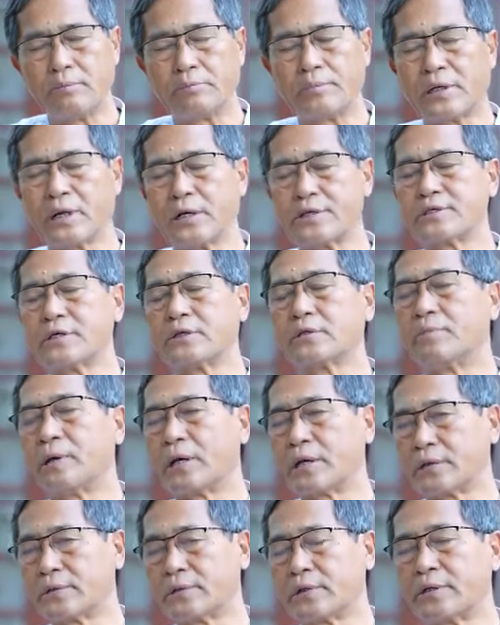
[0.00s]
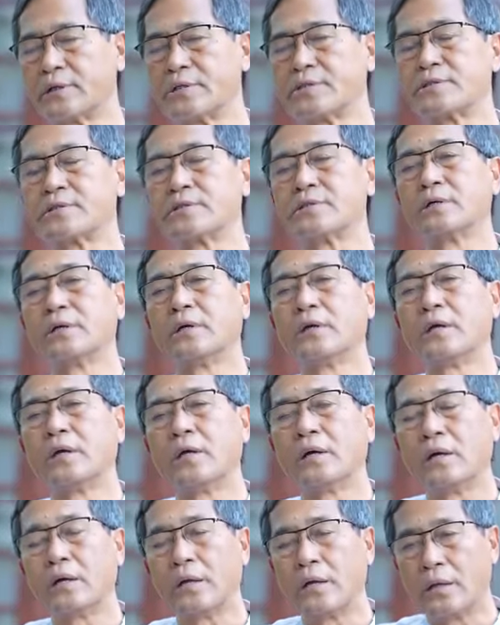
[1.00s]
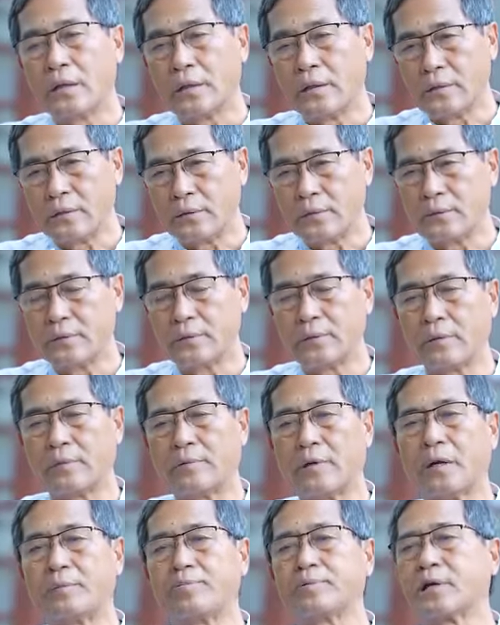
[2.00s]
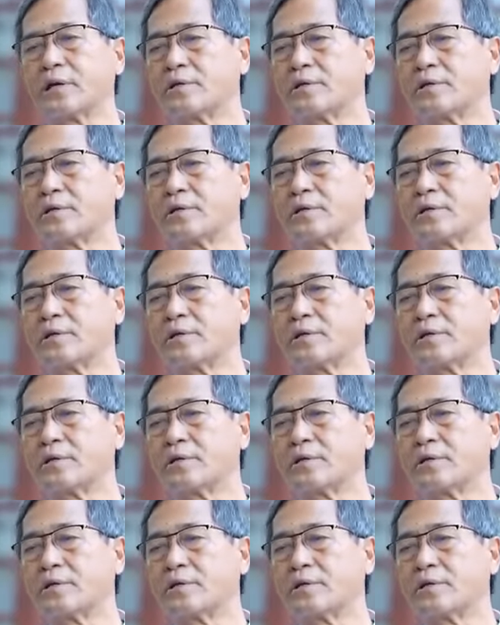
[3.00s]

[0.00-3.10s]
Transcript: Bharat, that is developed